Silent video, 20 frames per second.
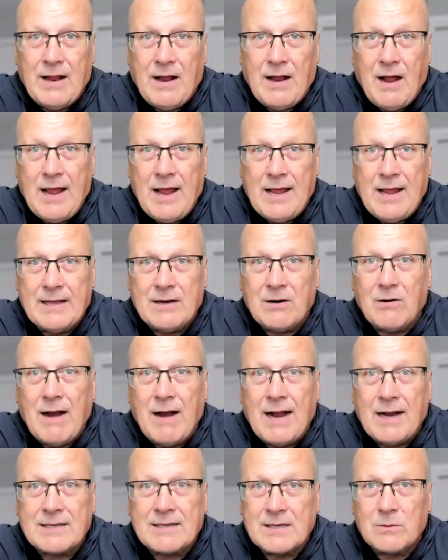that I
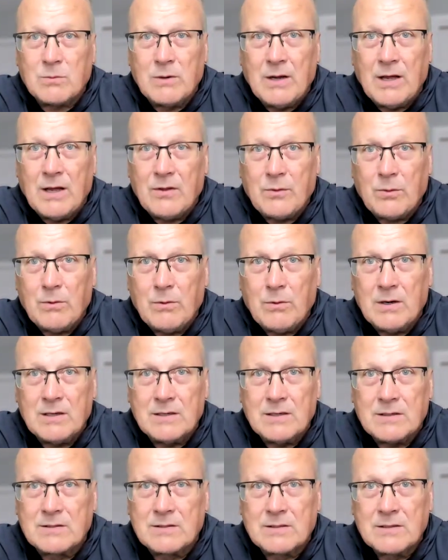interacted with
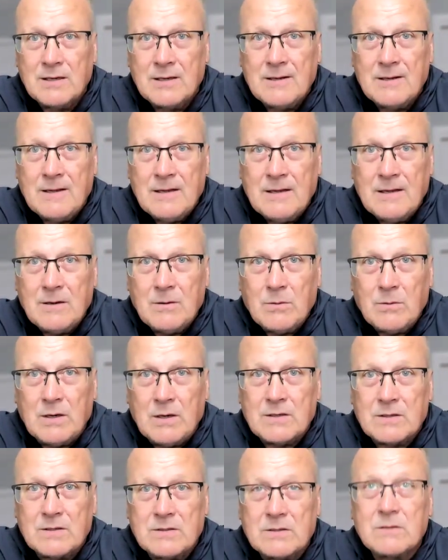was
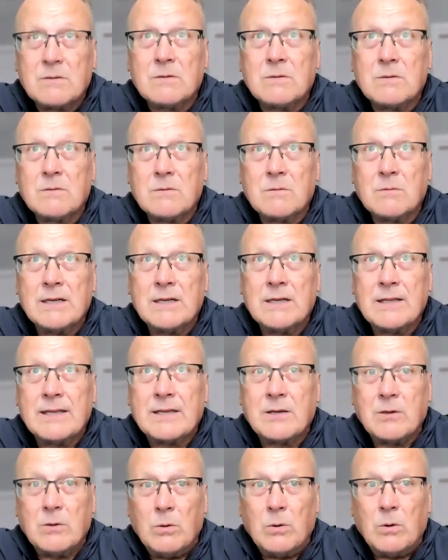
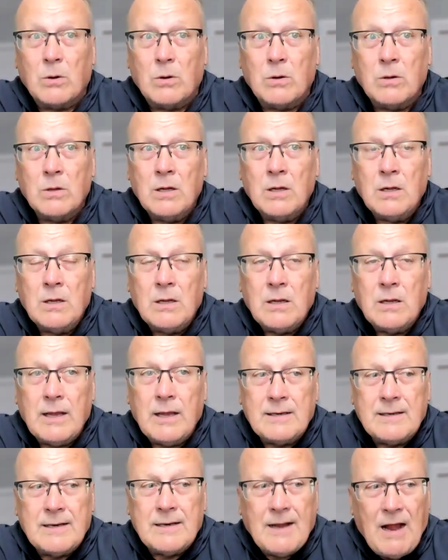really cool.
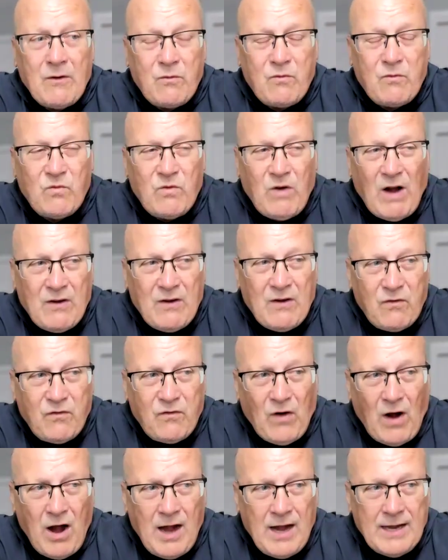And I
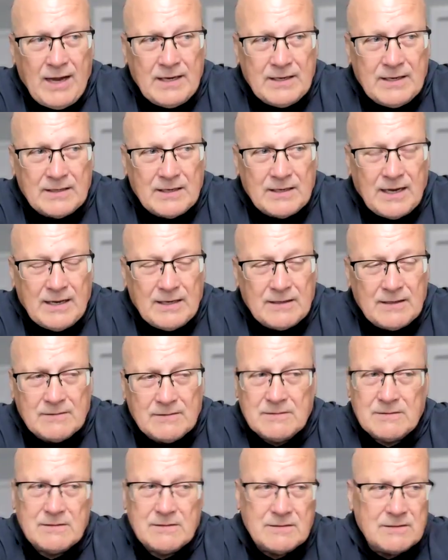find
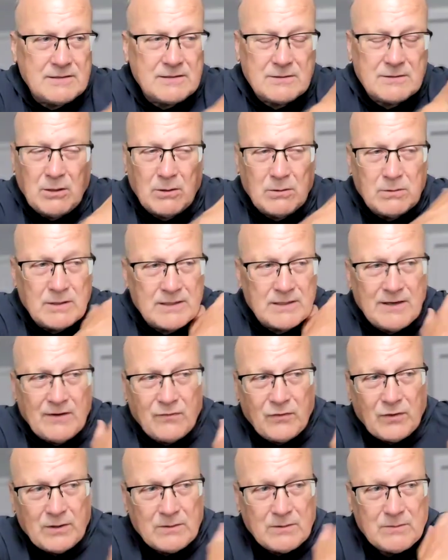and totally
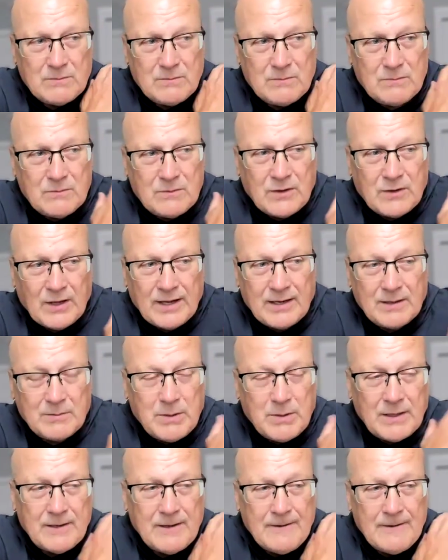different thing,
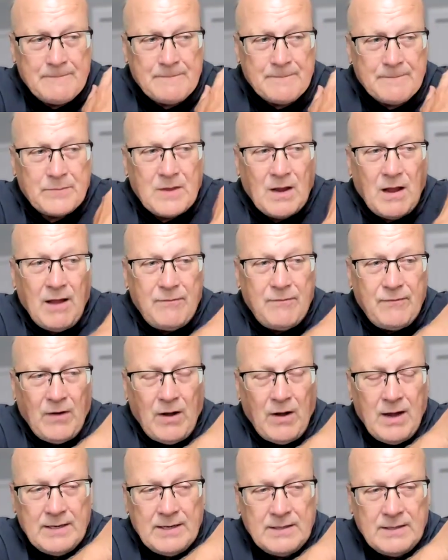but I
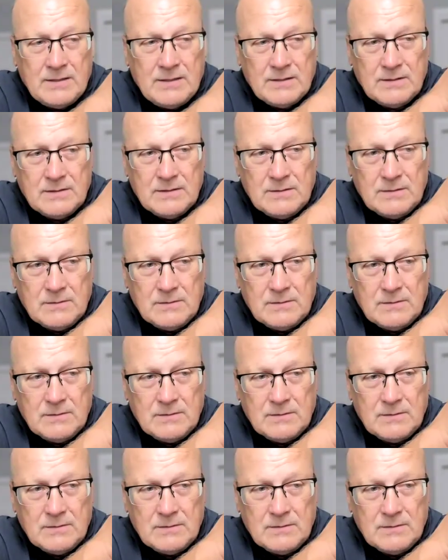find